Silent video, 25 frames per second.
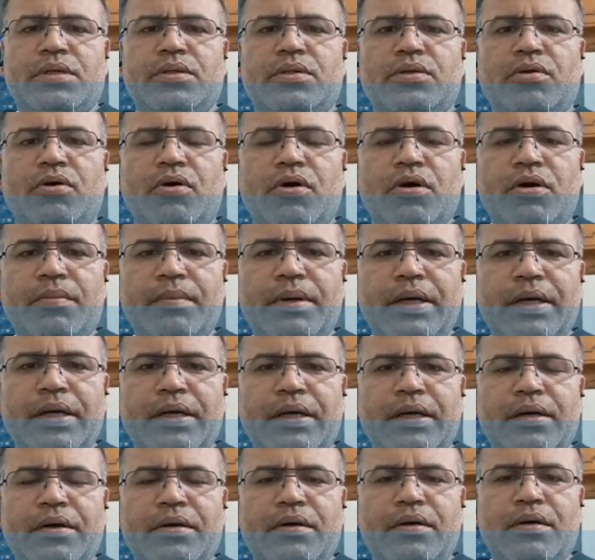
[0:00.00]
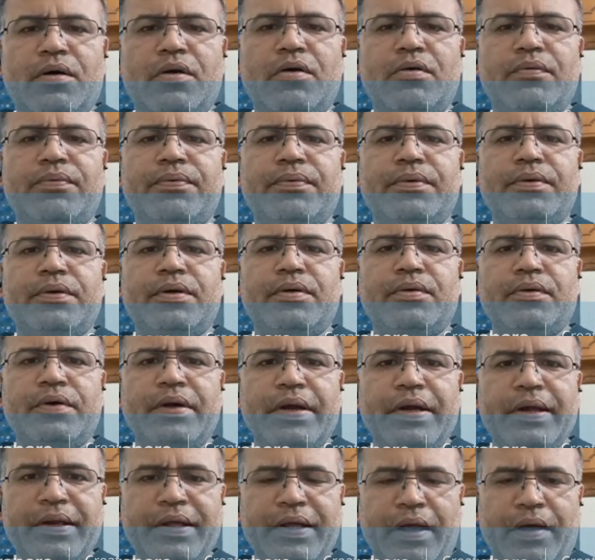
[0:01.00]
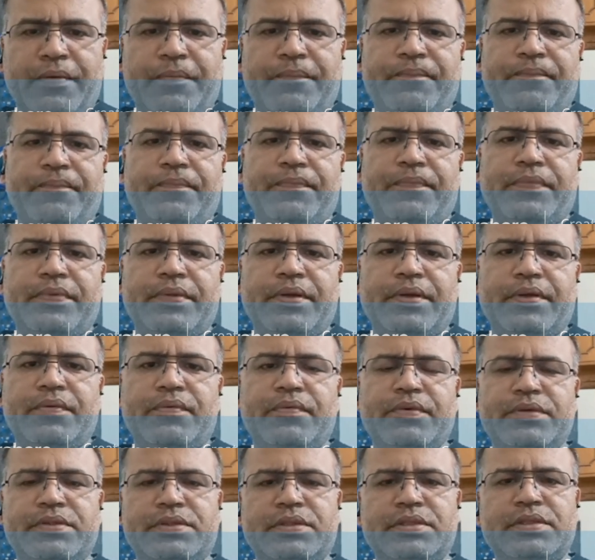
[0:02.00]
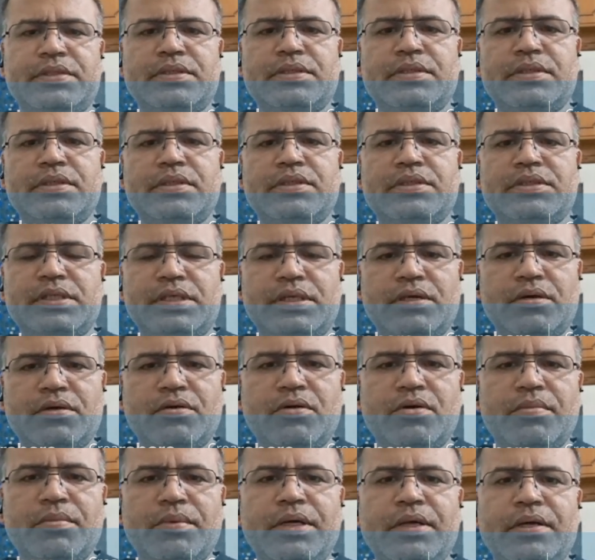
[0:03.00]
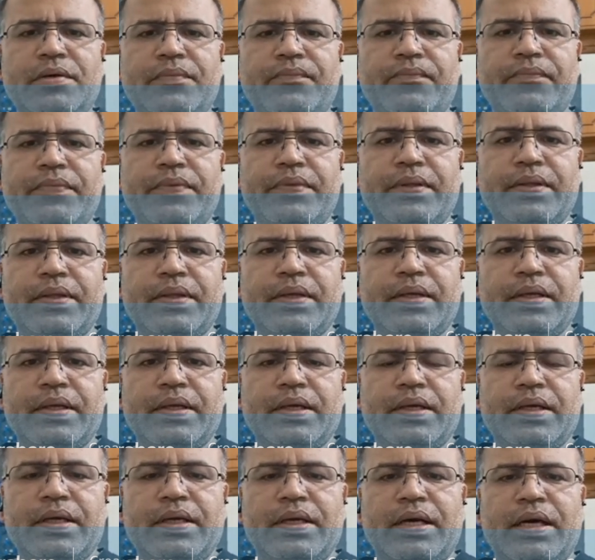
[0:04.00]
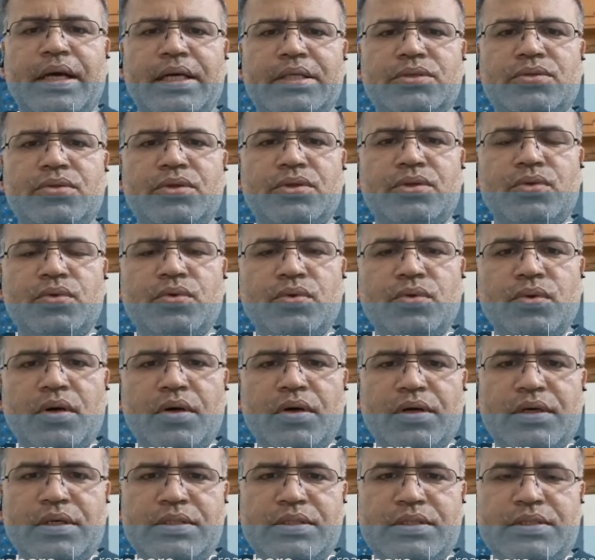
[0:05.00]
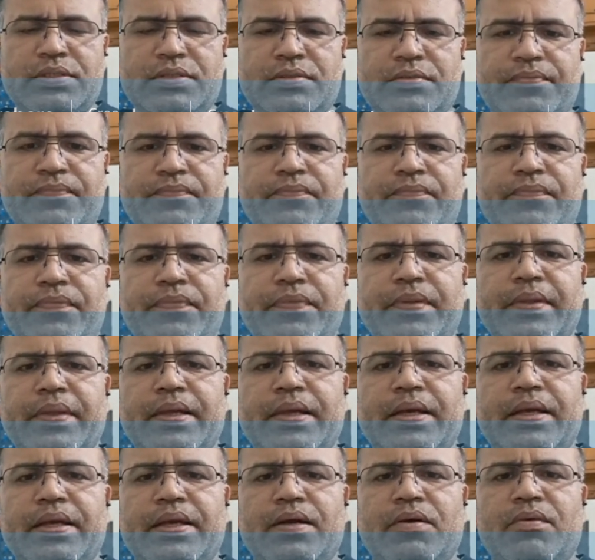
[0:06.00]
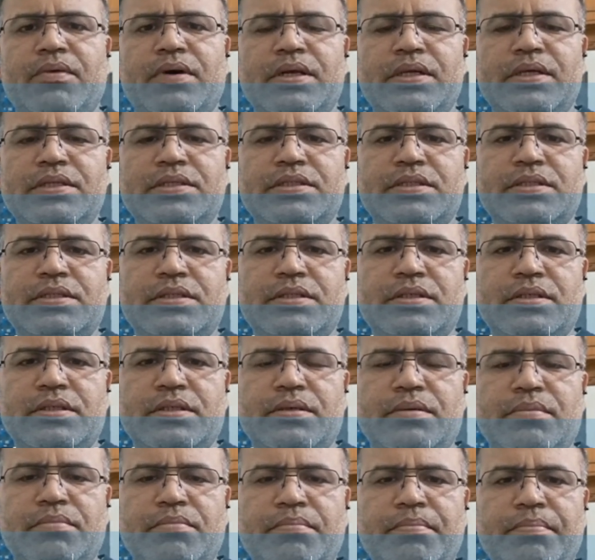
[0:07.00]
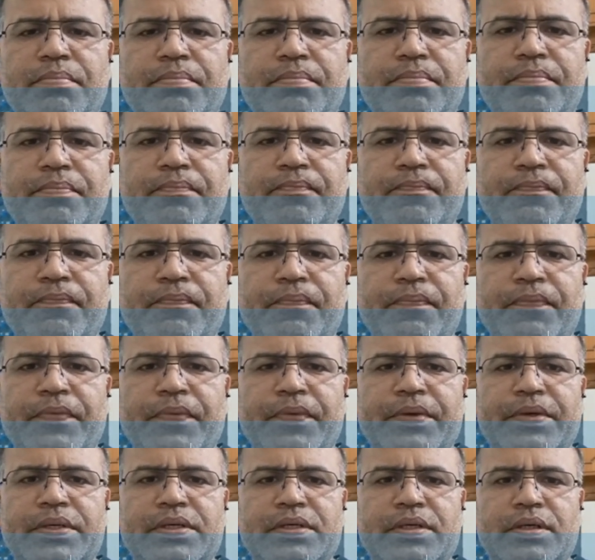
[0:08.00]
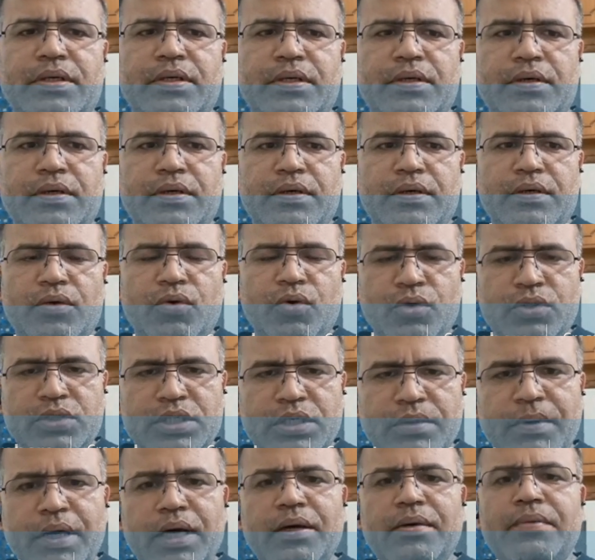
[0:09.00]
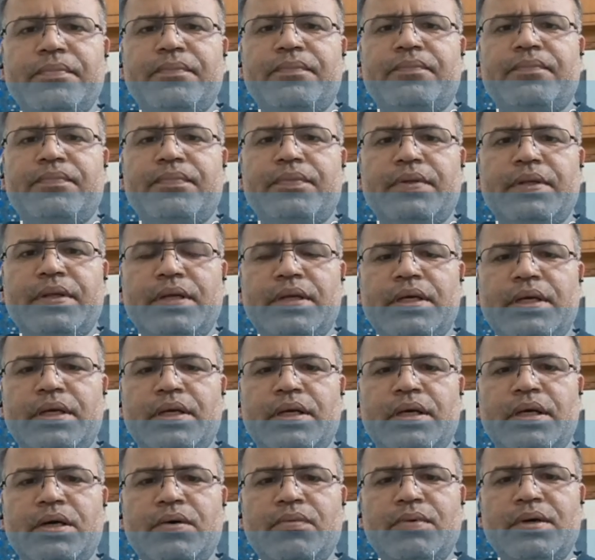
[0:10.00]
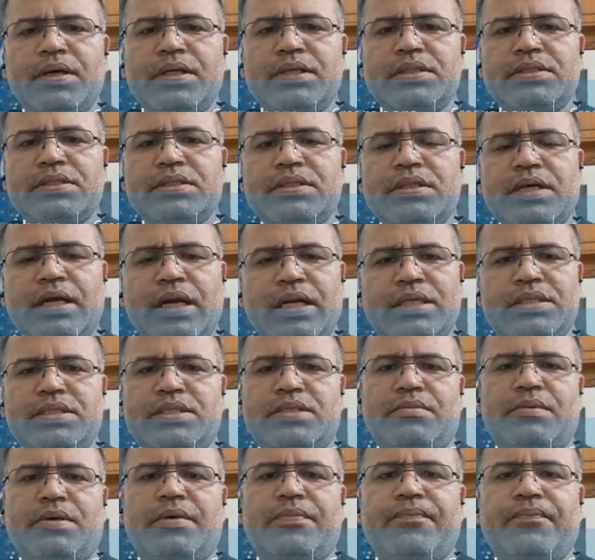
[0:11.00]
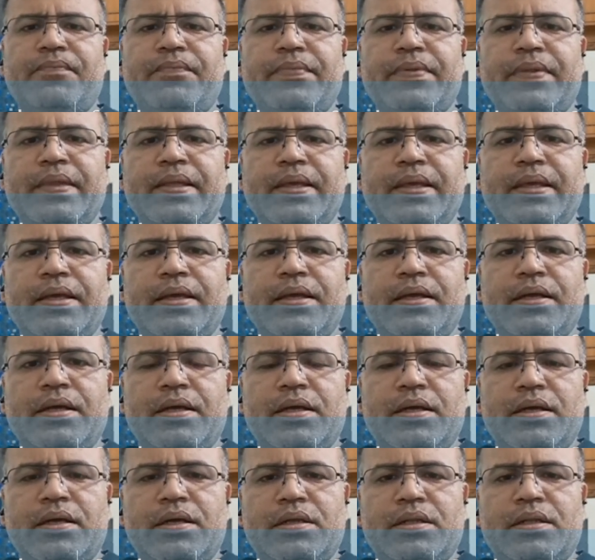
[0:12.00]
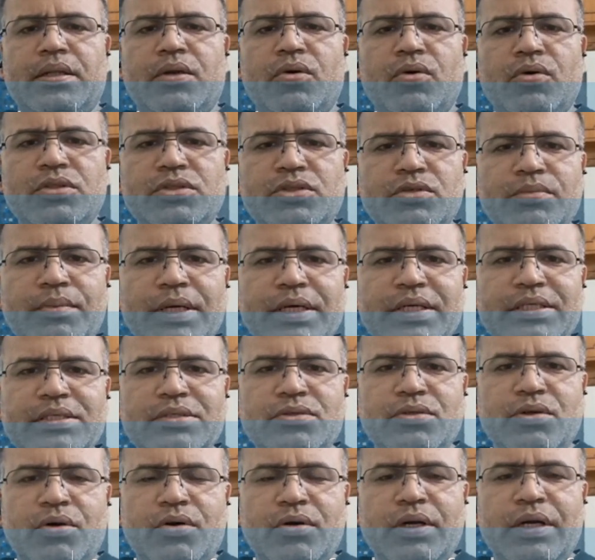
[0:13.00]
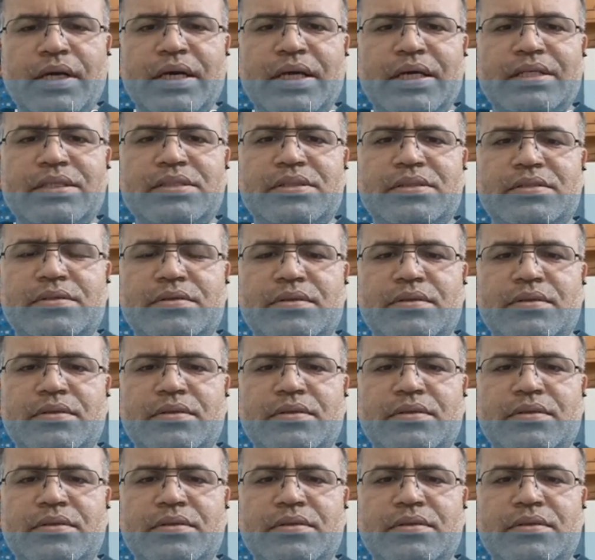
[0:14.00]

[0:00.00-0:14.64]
Government of India, which is central government, has got two organs. One is Lok Sabha and one is Rajya Sabha. The Lok Sabha is known as